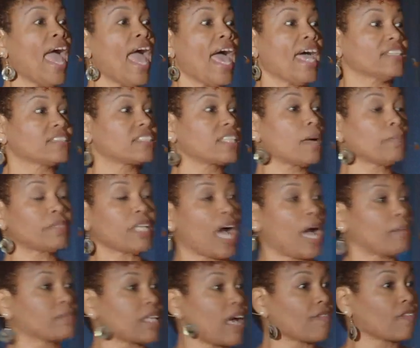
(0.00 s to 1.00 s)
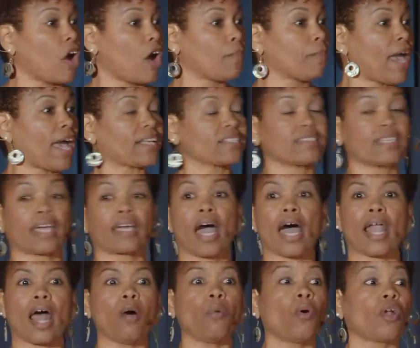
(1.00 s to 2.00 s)
And sometimes I've gone back and said,
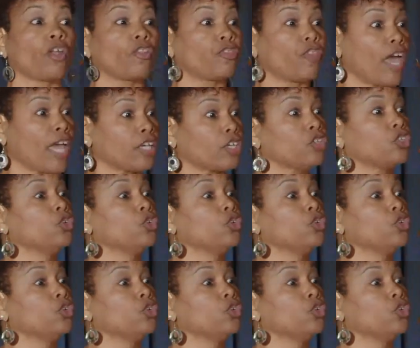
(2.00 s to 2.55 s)
God, I want to thank you.